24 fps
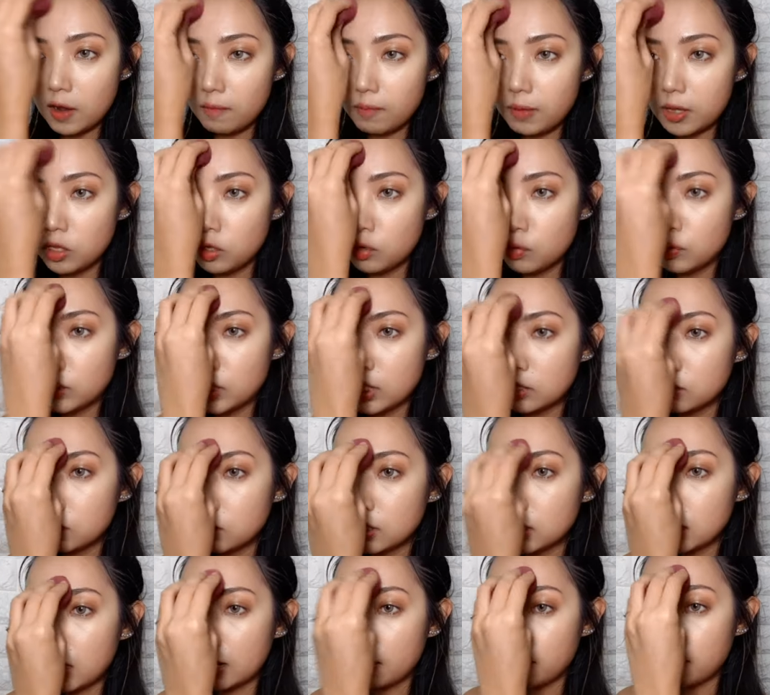I've been using to
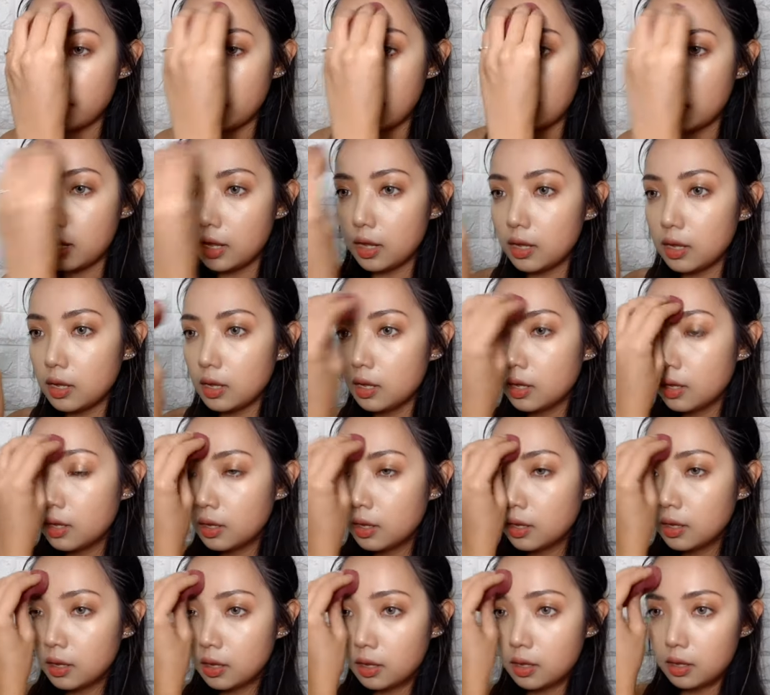set my
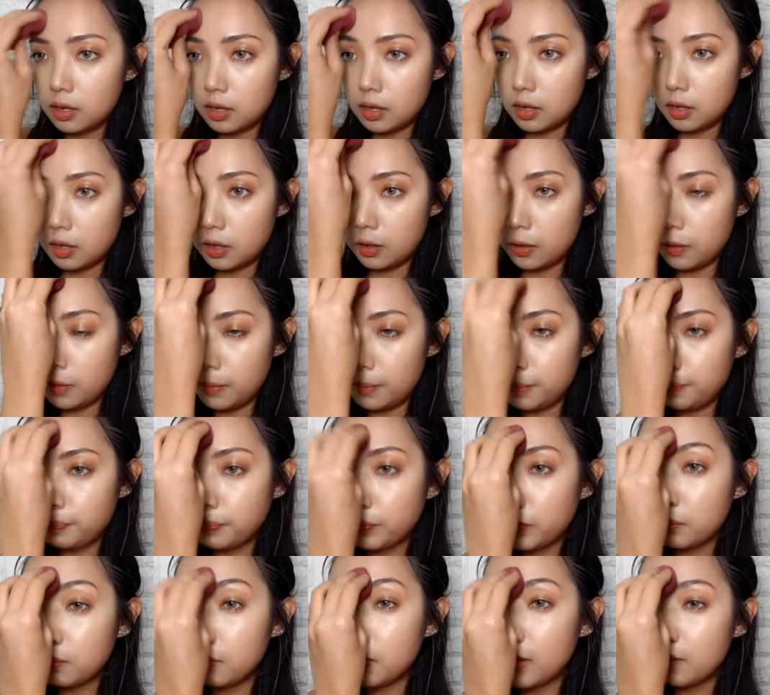uh,
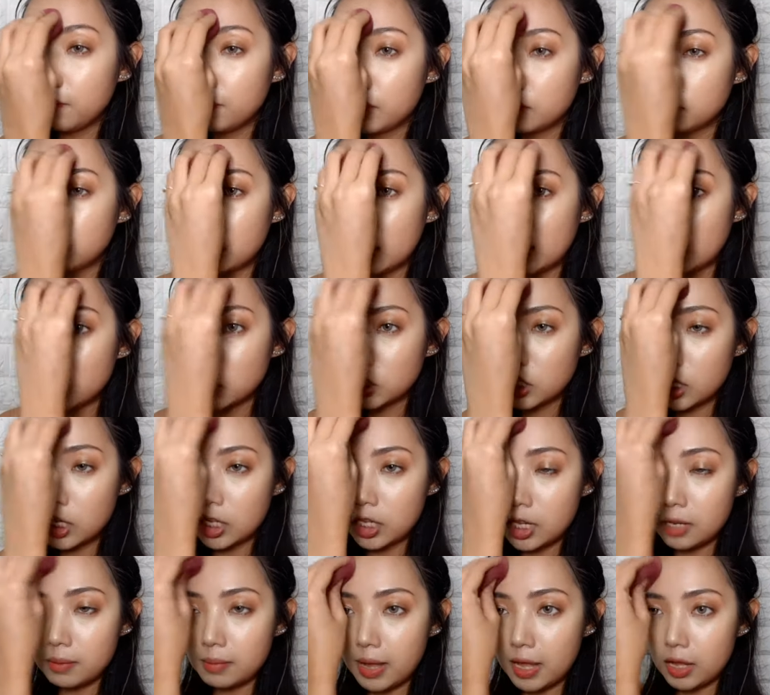um, my
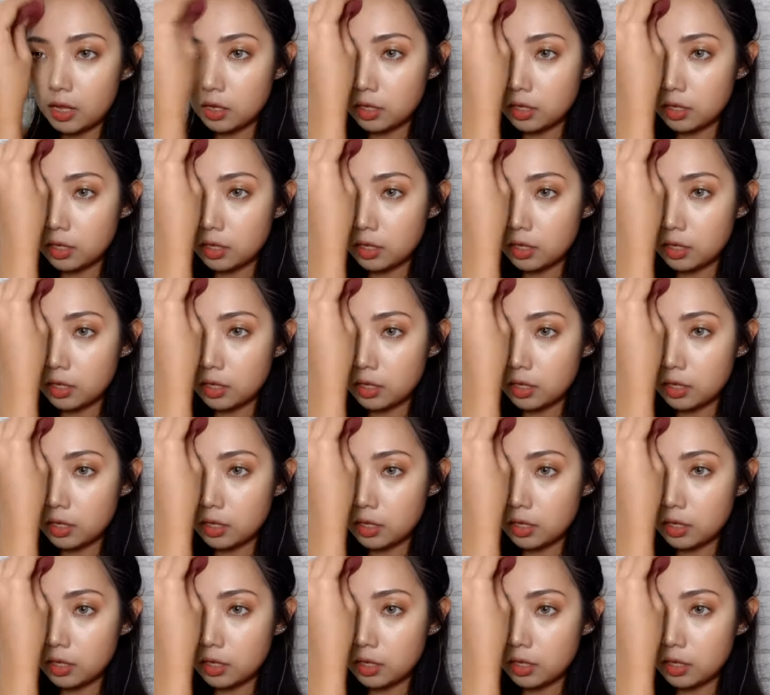foundation and my